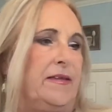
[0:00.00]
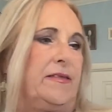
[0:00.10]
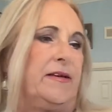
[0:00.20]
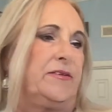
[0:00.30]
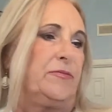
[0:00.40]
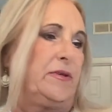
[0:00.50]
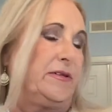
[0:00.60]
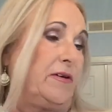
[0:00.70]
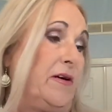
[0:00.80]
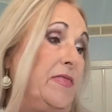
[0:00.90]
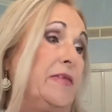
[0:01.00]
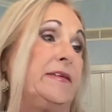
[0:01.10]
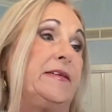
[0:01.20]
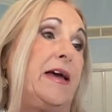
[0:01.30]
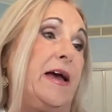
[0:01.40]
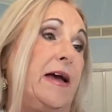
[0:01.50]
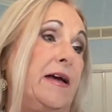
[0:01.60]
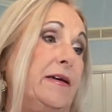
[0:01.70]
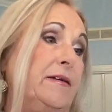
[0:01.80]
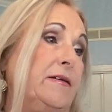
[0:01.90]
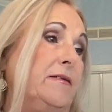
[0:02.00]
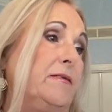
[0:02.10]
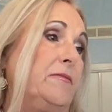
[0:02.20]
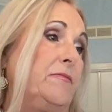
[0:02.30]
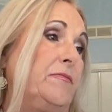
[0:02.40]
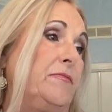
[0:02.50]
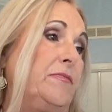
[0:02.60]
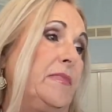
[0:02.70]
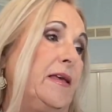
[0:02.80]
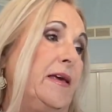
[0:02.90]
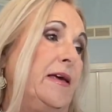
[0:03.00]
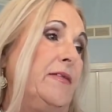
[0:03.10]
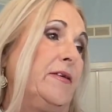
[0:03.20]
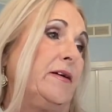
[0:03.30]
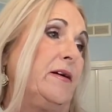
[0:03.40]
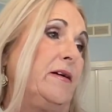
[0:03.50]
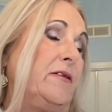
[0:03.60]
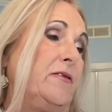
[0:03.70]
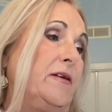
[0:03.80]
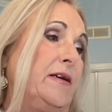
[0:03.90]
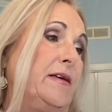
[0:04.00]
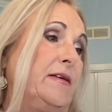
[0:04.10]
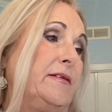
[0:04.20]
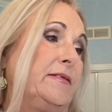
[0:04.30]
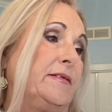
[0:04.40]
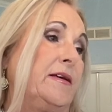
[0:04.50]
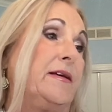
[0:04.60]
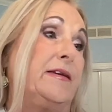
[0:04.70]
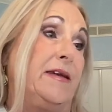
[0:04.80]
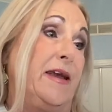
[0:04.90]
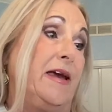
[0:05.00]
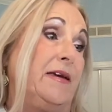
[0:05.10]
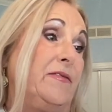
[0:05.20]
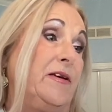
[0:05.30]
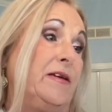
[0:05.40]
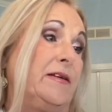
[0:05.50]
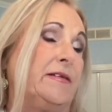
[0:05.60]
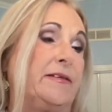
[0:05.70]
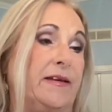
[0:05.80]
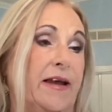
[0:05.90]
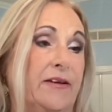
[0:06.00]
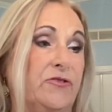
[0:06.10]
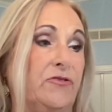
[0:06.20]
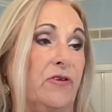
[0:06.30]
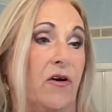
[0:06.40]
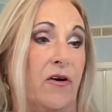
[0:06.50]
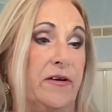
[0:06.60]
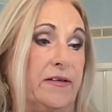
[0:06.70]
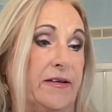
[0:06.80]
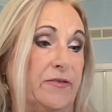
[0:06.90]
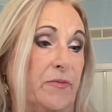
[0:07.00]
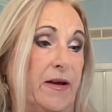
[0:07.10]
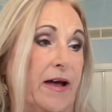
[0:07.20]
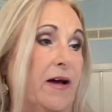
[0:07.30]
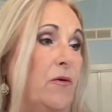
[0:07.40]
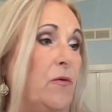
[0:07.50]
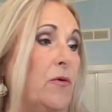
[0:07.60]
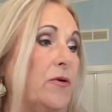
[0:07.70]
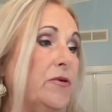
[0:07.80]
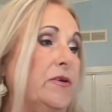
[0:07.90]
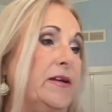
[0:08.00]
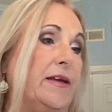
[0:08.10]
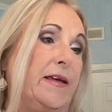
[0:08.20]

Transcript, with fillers: That's what's on the tag. The color is navy, and it's an extra large. That's what I ordered.